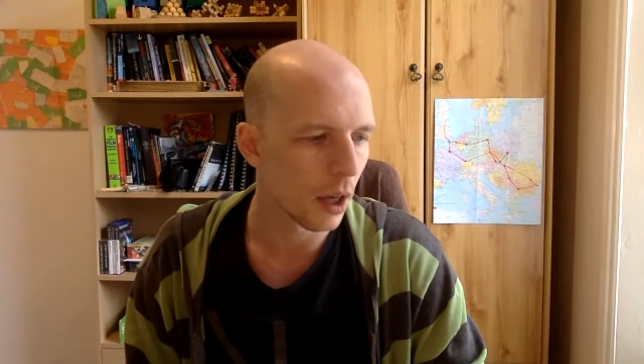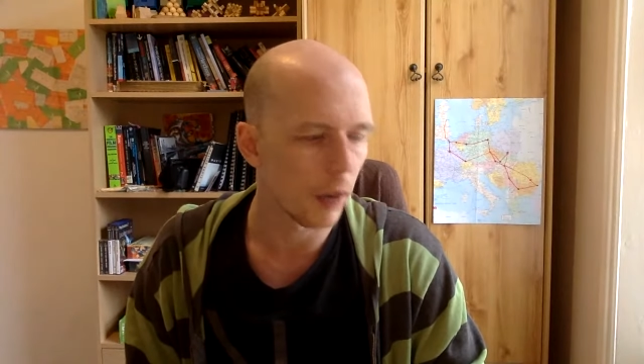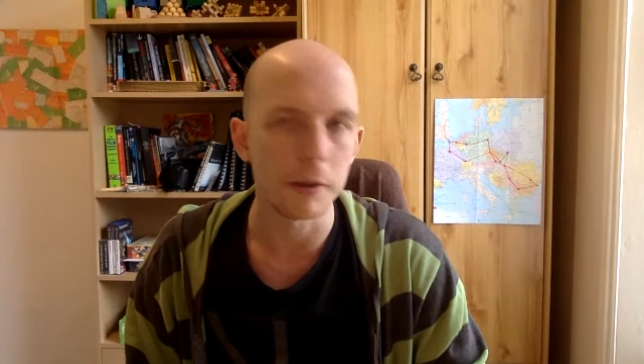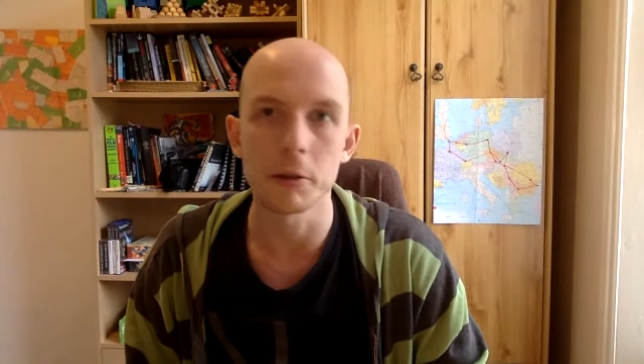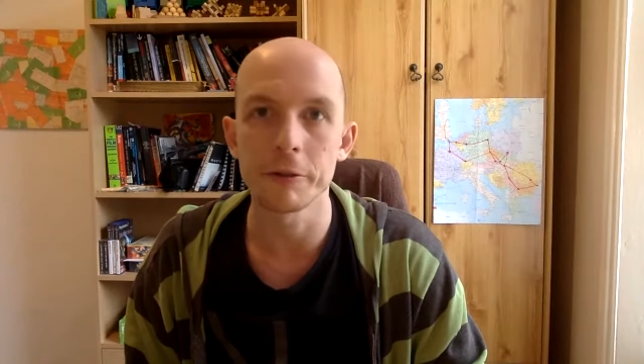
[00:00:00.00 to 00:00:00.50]

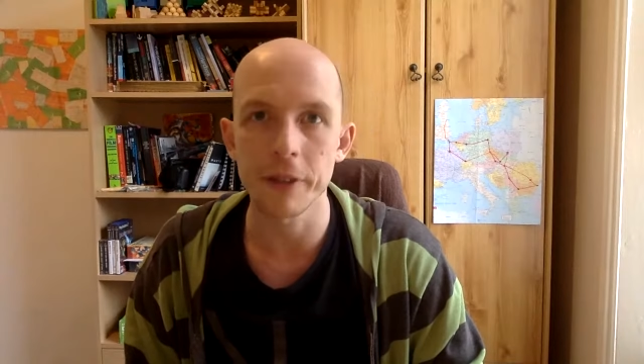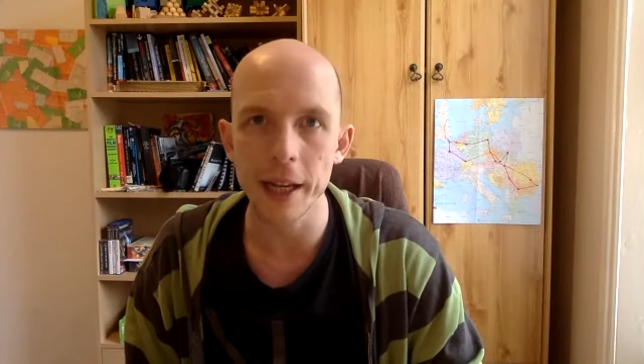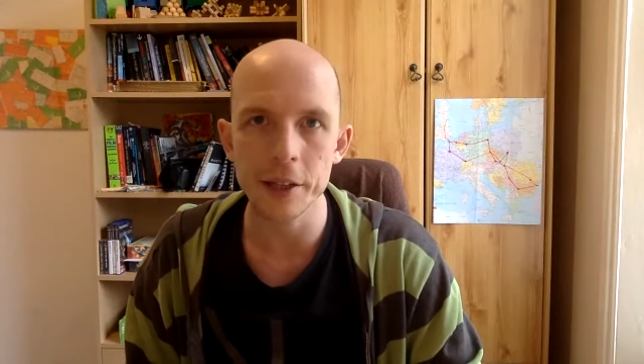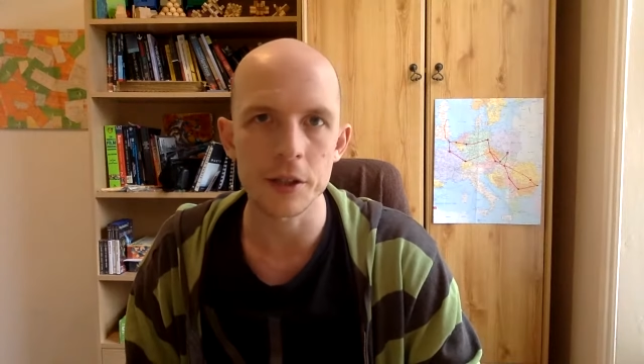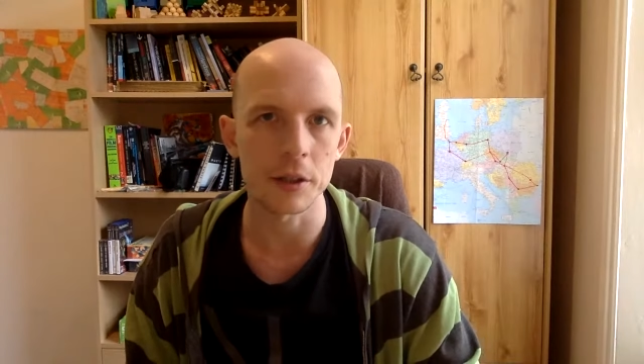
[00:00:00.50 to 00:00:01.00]
are a
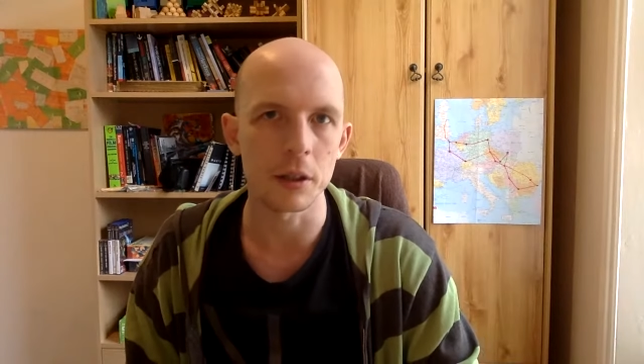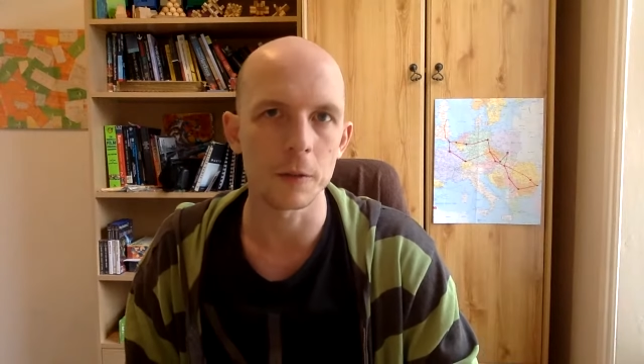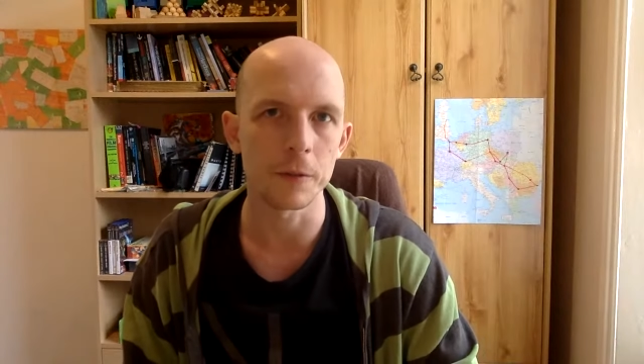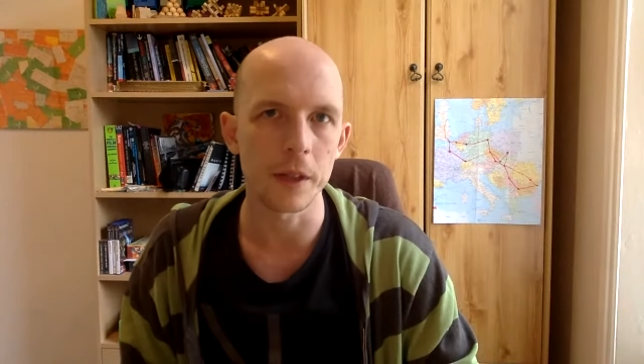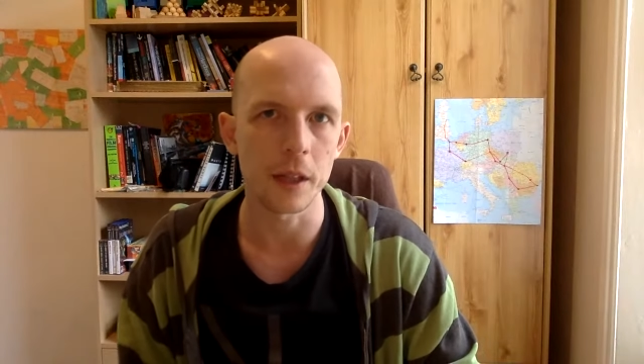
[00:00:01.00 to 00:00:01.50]
reflection
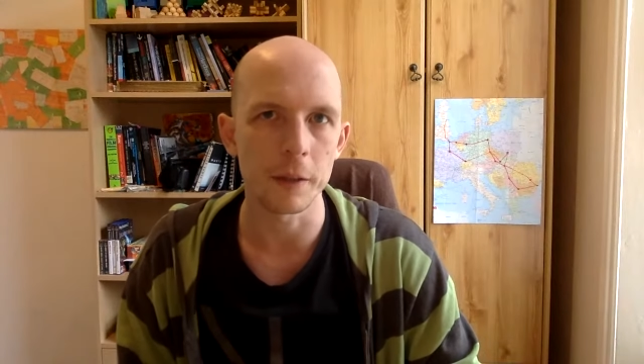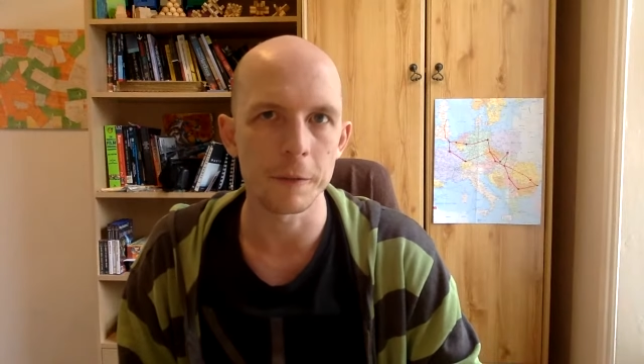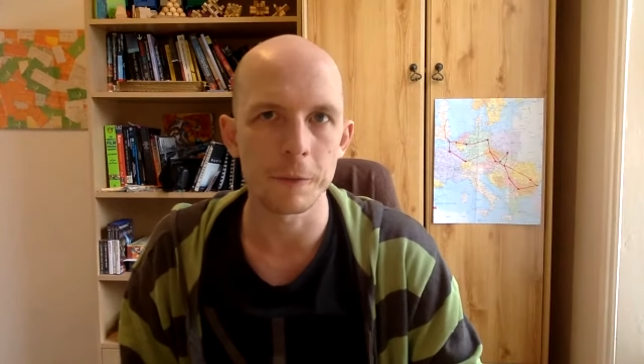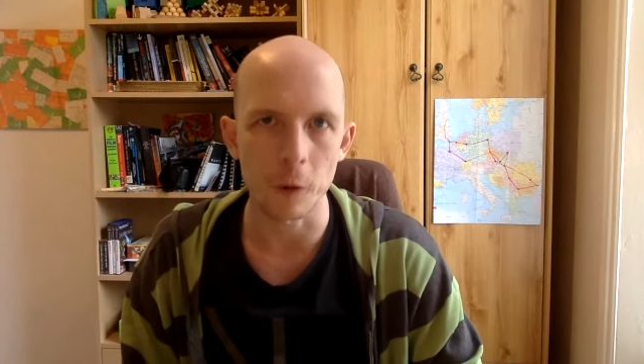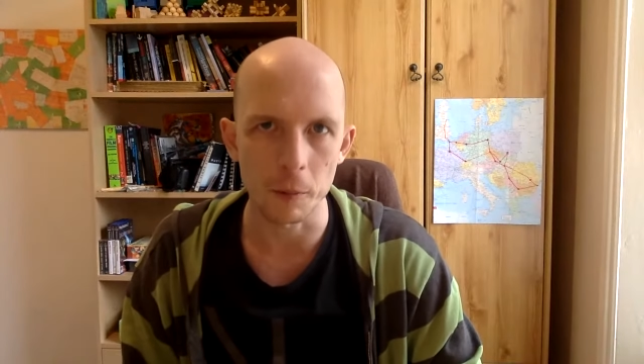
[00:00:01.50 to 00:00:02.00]
of
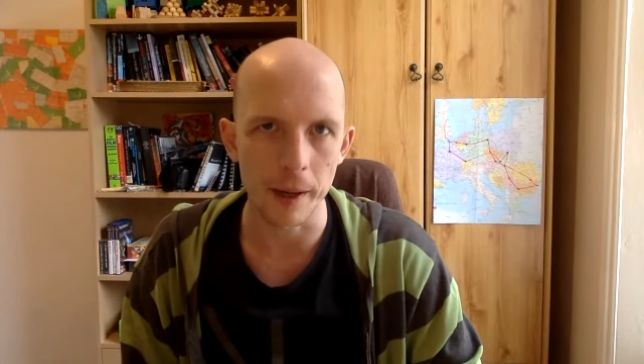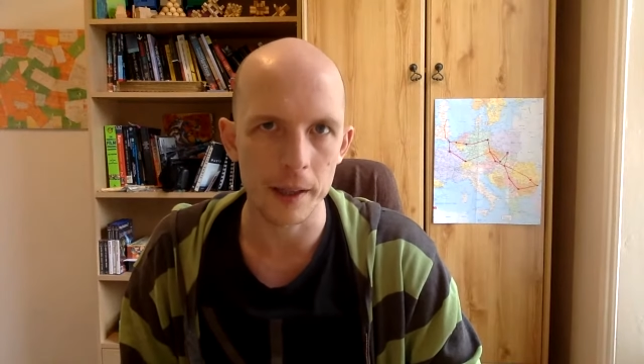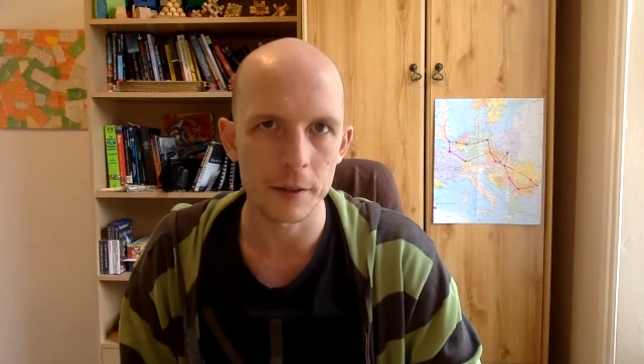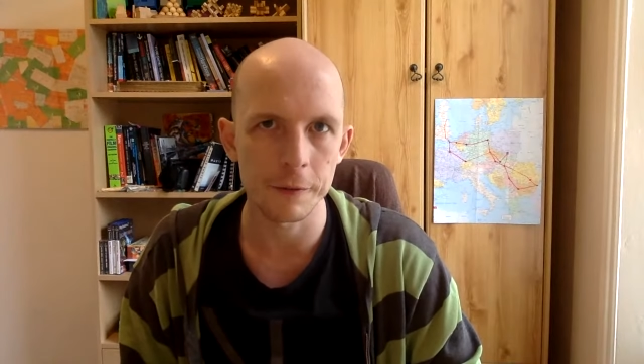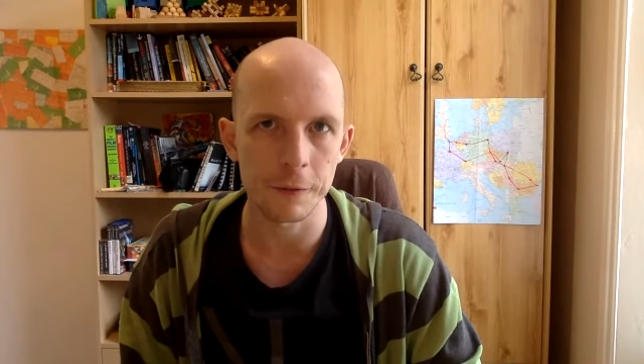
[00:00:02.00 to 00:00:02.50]
the
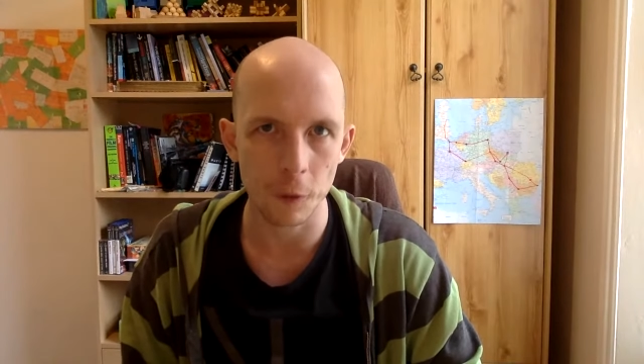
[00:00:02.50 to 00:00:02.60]
format